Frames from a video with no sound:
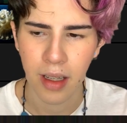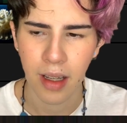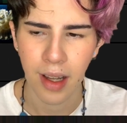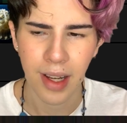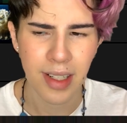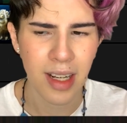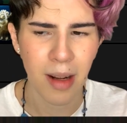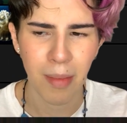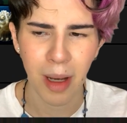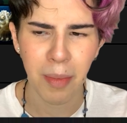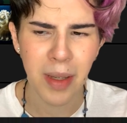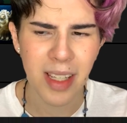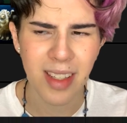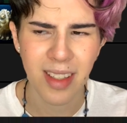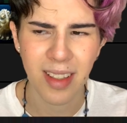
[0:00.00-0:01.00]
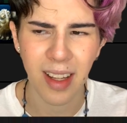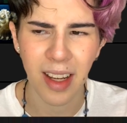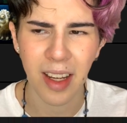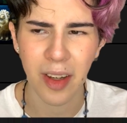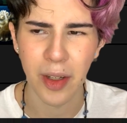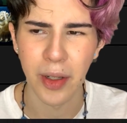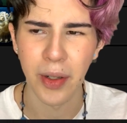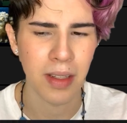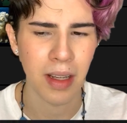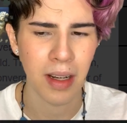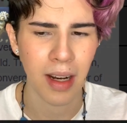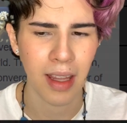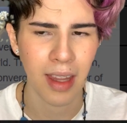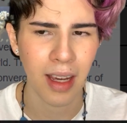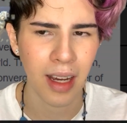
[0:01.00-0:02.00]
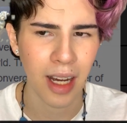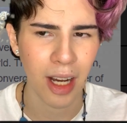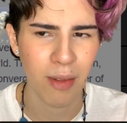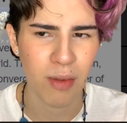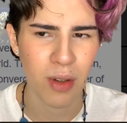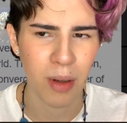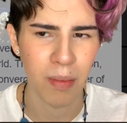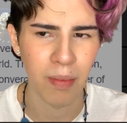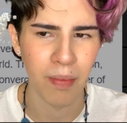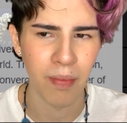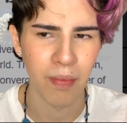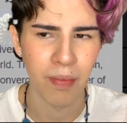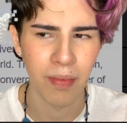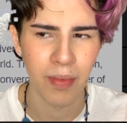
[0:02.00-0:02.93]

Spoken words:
Actually, it might be Stygio. I think it comes from...